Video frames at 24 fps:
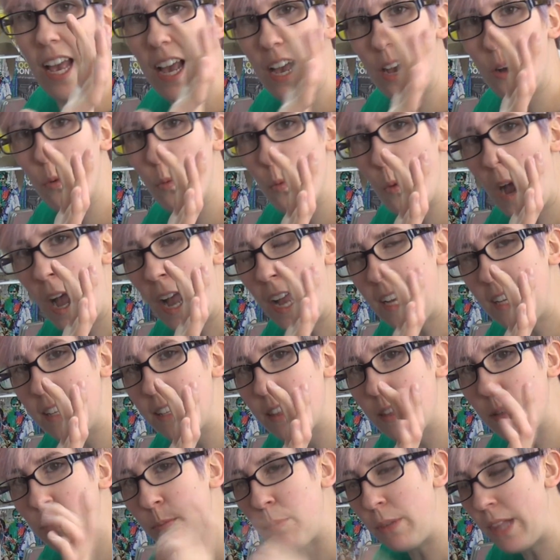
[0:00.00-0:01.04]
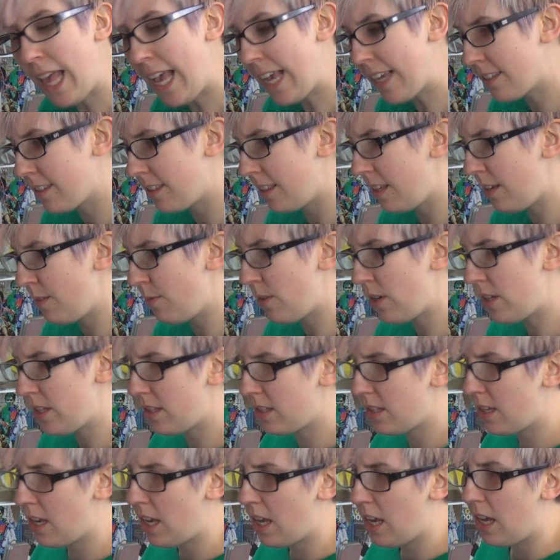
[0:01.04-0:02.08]
how wide the black sleeve
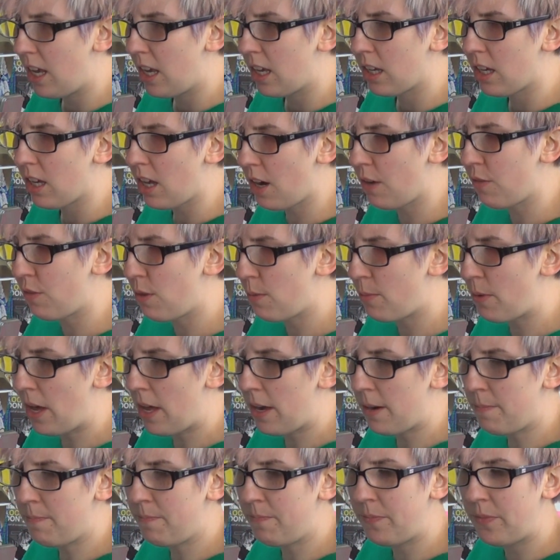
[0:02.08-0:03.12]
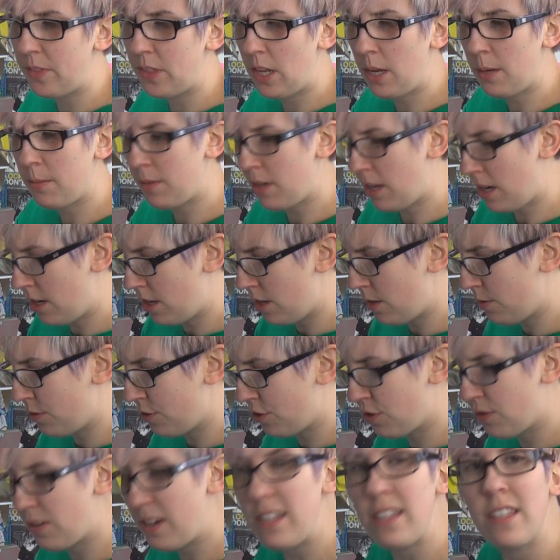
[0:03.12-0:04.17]
was, cut off the bottom. Now I'm going to do a
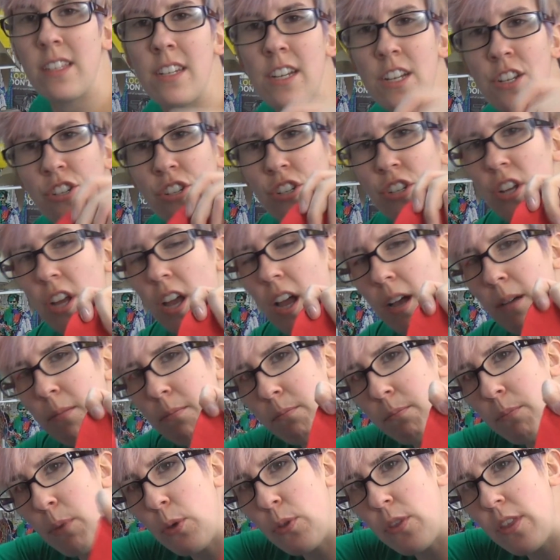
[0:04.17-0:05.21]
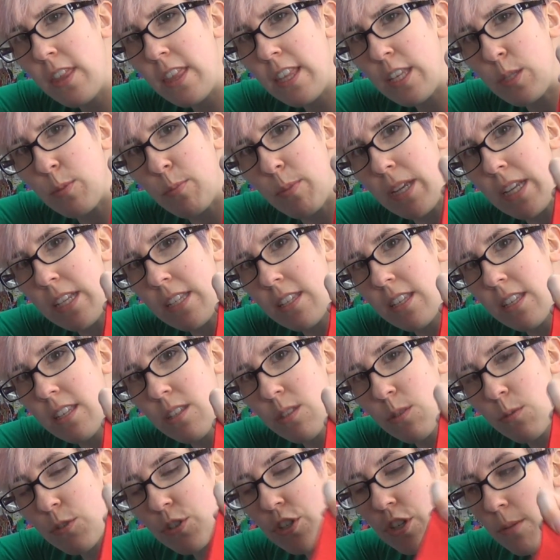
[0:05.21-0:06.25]
straight stitch on both of these
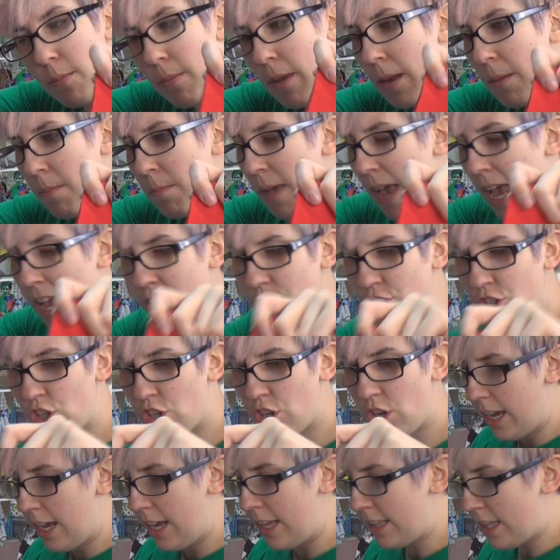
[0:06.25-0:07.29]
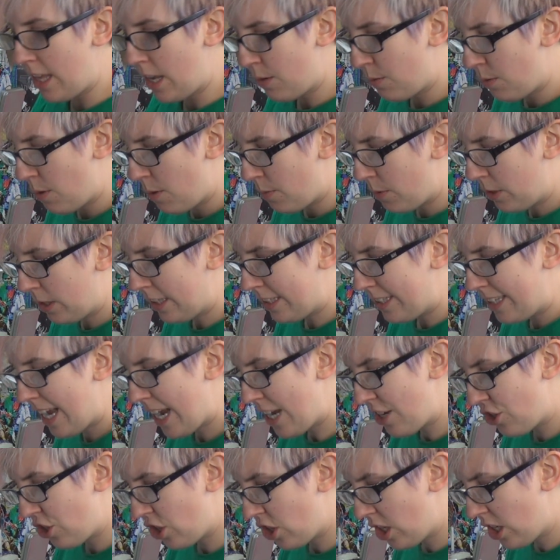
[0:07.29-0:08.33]
pieces, which I made match, and then we will
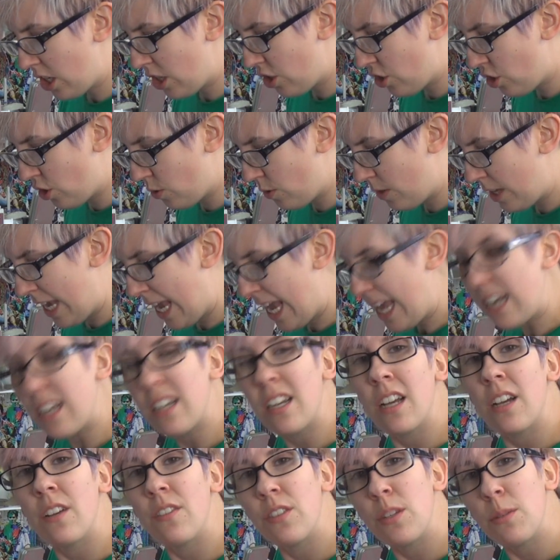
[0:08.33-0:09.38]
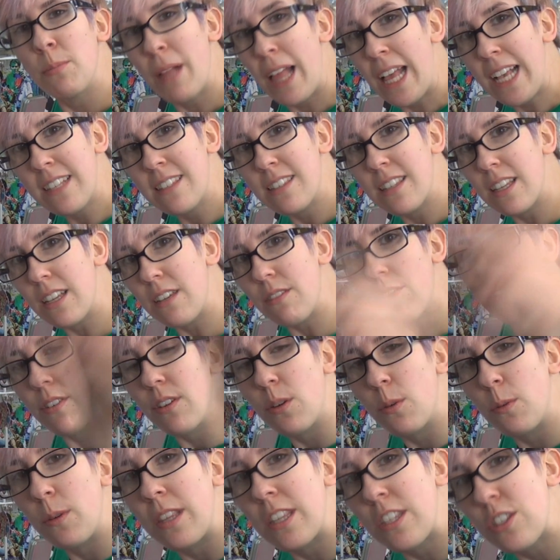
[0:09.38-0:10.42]
attach it to the end of the black sleeve
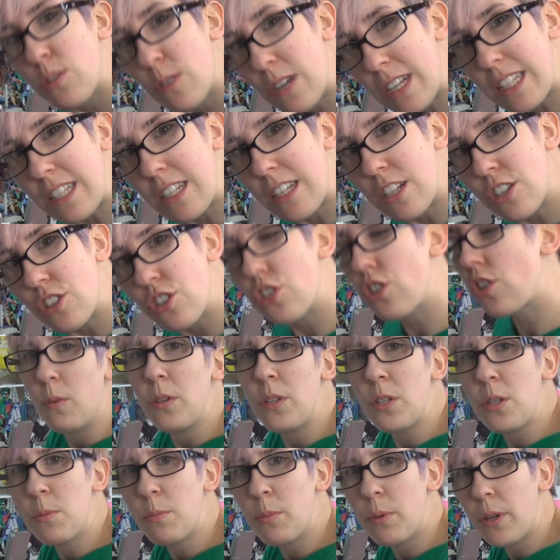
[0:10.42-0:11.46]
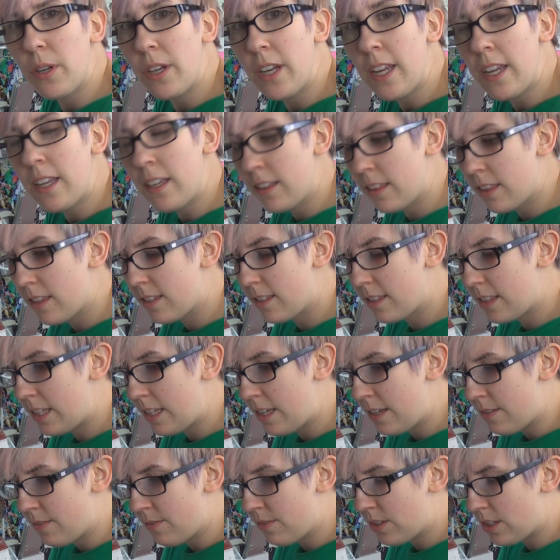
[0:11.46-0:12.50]
with a straight stitch. When you're putting the
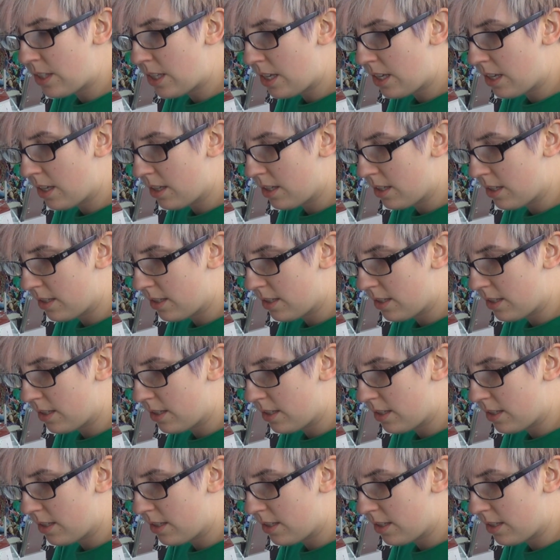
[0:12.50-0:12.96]
sleeves